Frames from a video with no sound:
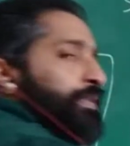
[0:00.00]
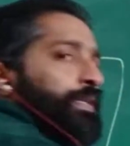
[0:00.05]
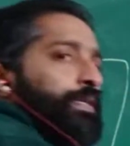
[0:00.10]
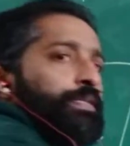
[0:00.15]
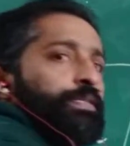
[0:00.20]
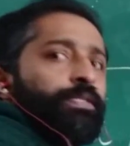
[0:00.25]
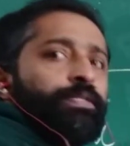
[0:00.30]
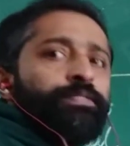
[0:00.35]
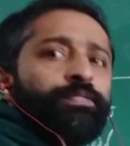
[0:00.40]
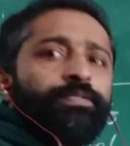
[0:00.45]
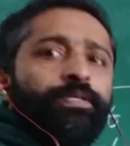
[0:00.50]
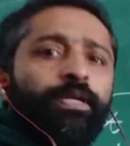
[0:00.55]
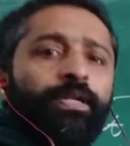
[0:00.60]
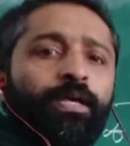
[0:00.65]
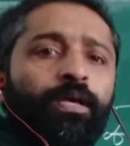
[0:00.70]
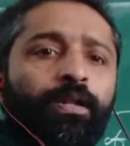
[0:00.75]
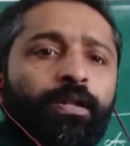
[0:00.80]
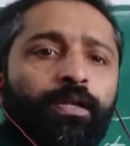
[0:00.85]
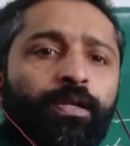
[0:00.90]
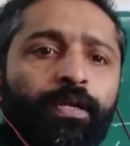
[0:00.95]
three things that
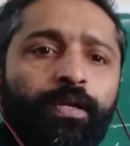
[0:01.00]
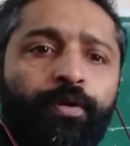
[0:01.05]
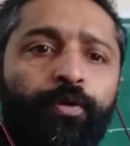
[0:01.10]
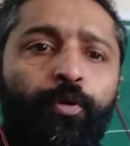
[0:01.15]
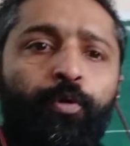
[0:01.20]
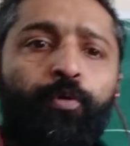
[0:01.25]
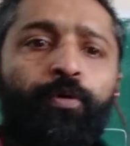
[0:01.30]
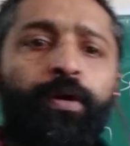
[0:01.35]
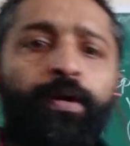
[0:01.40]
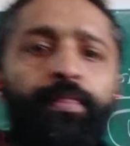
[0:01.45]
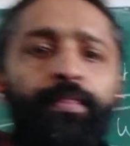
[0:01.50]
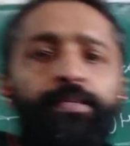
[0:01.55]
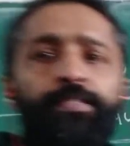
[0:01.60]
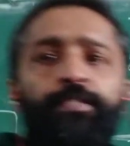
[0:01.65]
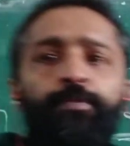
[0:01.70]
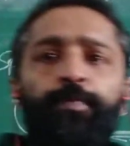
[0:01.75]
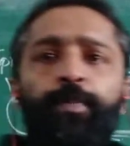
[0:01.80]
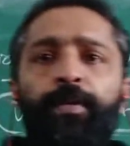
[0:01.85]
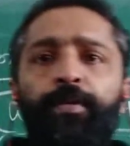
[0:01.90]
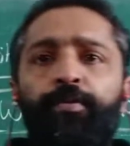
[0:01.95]
are included the
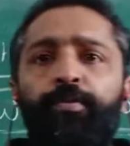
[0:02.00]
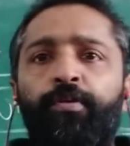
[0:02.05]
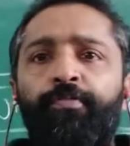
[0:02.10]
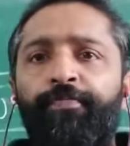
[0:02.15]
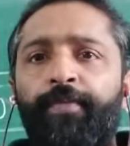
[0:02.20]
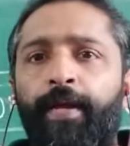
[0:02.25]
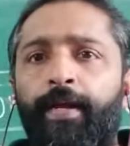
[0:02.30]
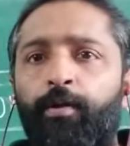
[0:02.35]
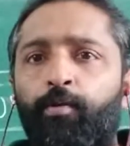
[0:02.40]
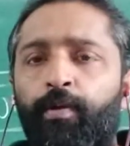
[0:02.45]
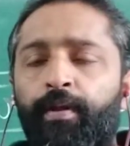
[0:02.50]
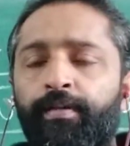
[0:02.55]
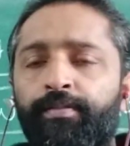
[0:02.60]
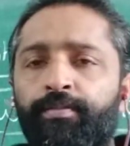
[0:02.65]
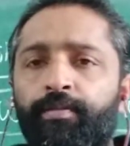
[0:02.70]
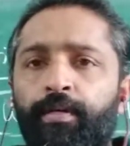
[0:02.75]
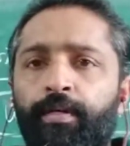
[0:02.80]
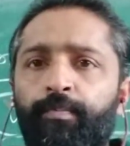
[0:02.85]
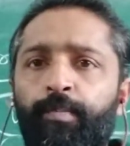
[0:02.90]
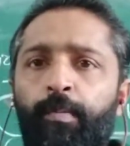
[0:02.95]
spirit of inquiry.
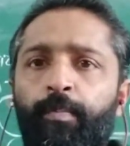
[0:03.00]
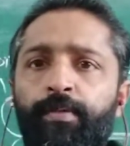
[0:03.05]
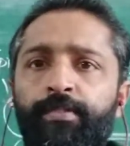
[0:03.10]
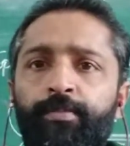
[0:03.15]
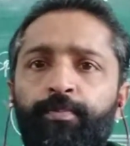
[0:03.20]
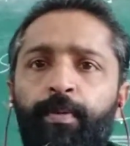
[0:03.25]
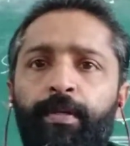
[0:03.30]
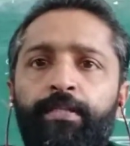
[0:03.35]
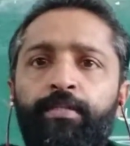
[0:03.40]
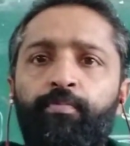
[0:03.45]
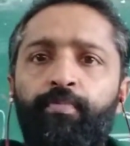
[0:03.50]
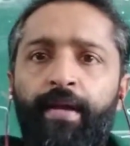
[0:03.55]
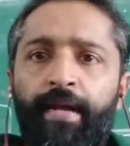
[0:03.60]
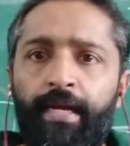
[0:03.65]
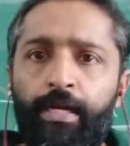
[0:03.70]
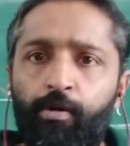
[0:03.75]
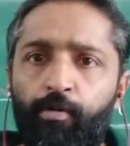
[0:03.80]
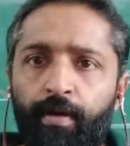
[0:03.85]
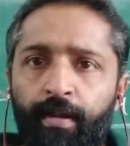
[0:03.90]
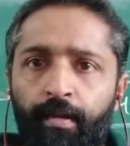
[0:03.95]
So remember, spirit of
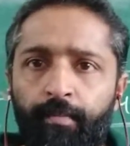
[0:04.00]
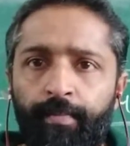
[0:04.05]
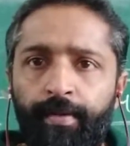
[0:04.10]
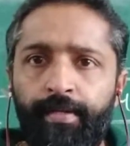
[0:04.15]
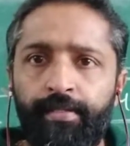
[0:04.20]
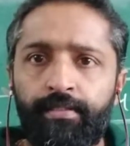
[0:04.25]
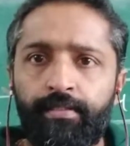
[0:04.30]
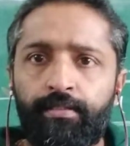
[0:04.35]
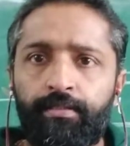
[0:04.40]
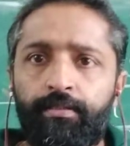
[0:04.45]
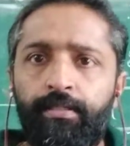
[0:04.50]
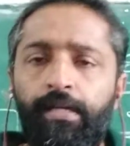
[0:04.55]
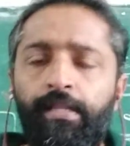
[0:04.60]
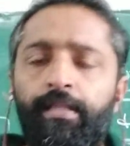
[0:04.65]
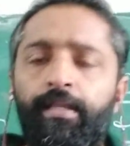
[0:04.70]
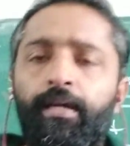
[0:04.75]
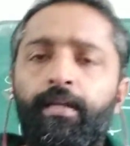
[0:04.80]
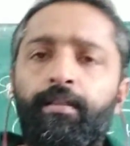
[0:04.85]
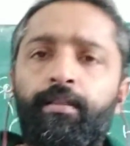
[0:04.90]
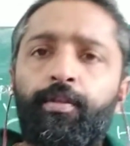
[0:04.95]
inquiry means till
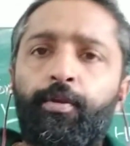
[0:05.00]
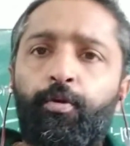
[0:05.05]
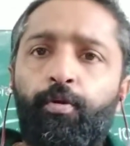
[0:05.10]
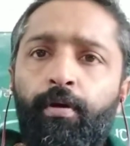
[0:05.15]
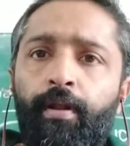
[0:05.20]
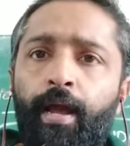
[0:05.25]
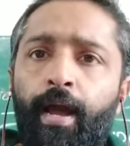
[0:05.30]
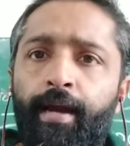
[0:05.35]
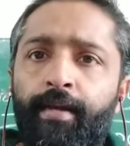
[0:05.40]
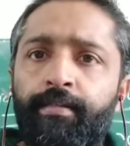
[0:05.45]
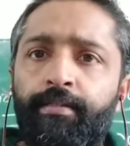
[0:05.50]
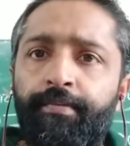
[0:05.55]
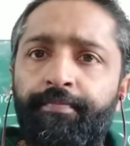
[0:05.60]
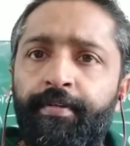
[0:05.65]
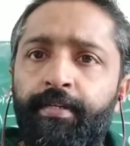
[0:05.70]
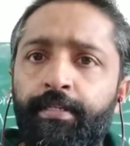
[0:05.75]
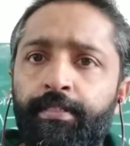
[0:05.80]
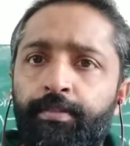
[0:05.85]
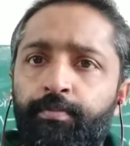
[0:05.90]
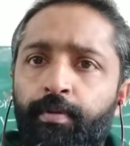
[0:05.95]
then your
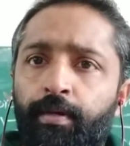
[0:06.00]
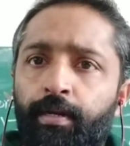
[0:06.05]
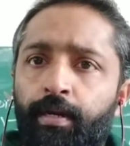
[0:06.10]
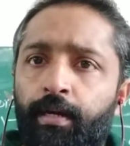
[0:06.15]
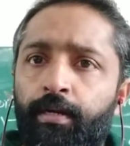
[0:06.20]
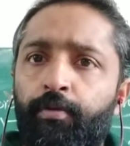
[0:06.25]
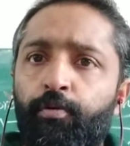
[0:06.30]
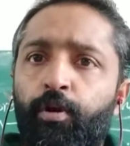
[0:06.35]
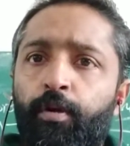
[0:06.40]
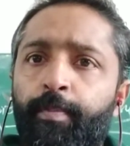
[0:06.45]
activities were controlled